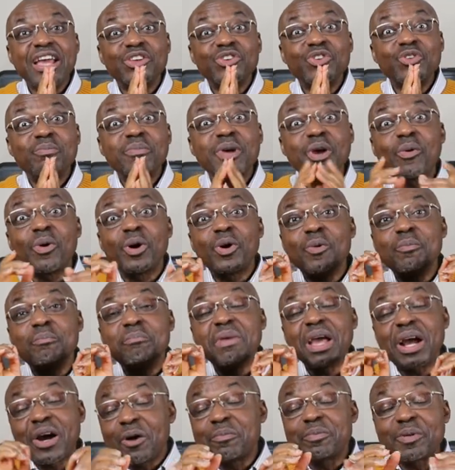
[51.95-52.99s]
you may want to
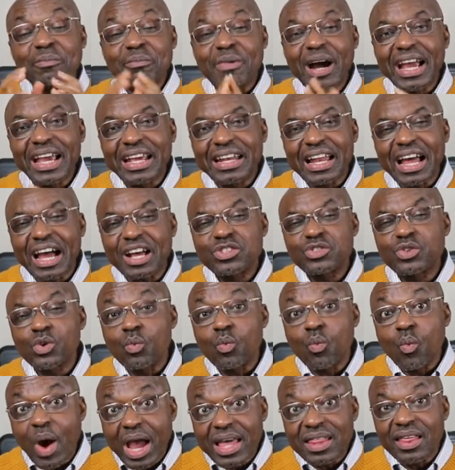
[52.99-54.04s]
make up your mind as to
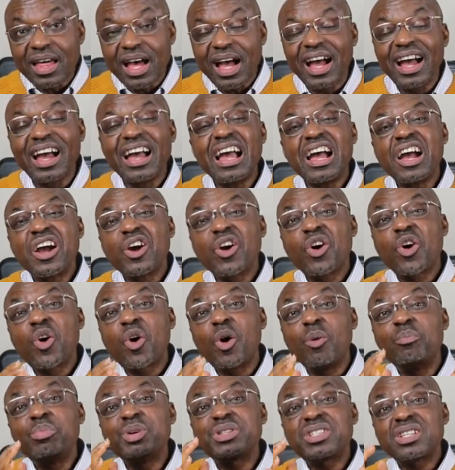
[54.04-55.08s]
whether
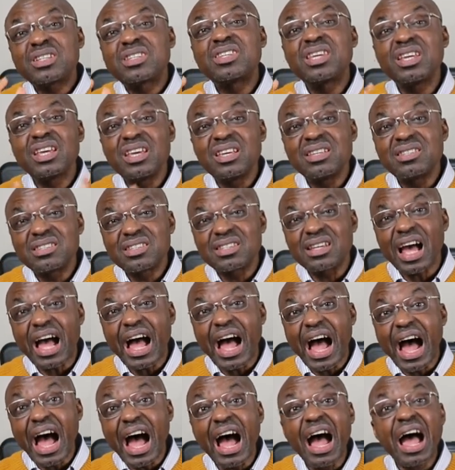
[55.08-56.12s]
kombucha teas
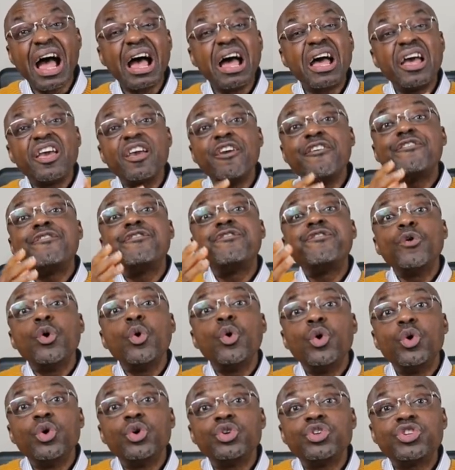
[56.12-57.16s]
are a
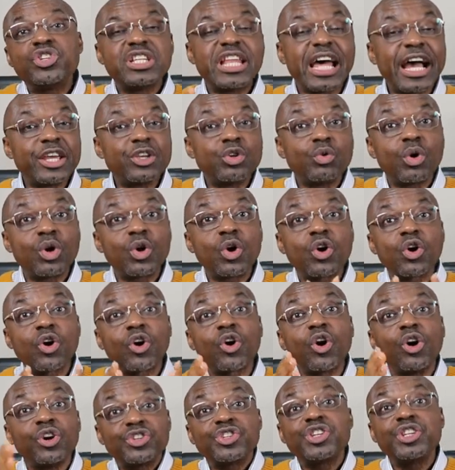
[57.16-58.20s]
food that you want
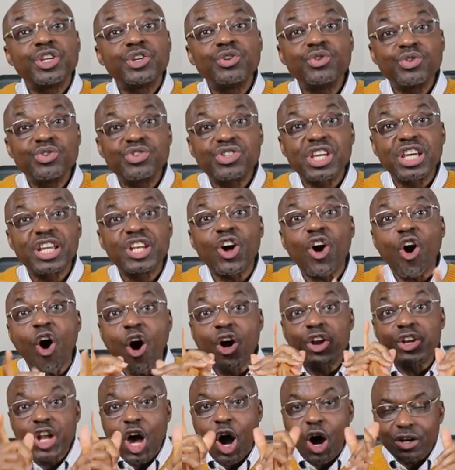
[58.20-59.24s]
to continue using
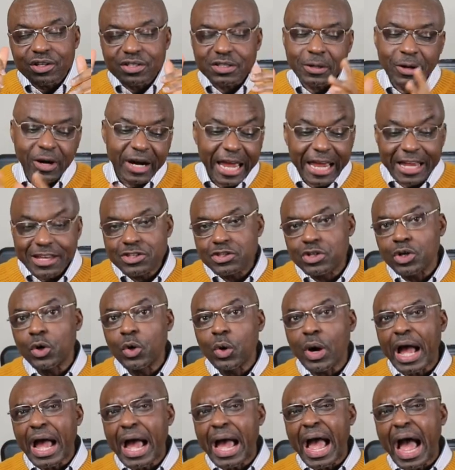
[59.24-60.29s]
or not. Okay,
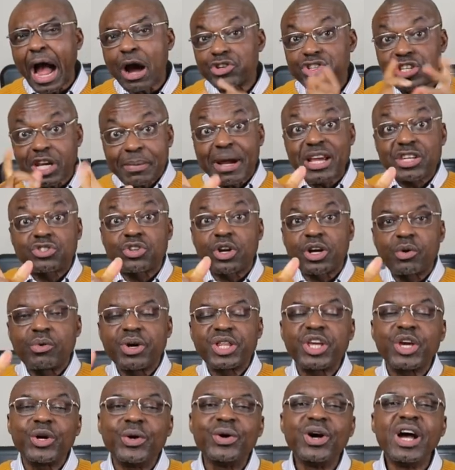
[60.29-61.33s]
so I'll share my story
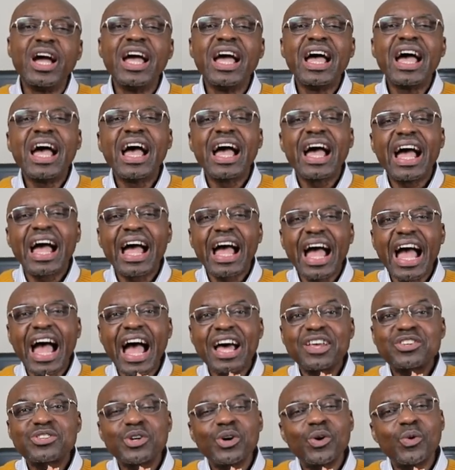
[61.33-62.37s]
with you.
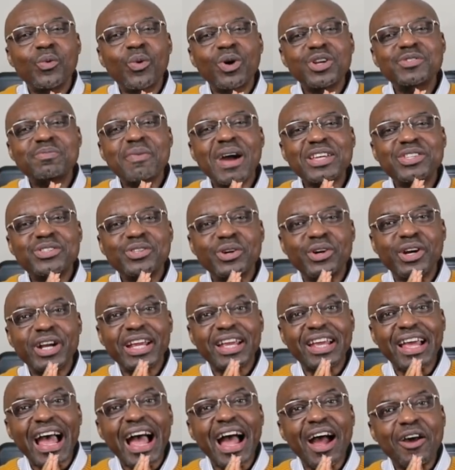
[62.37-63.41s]
So what's my
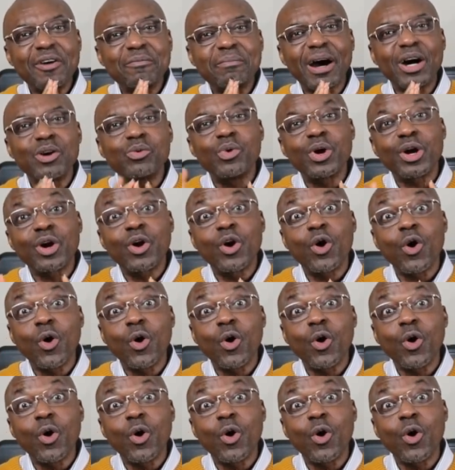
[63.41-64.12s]
story? How about we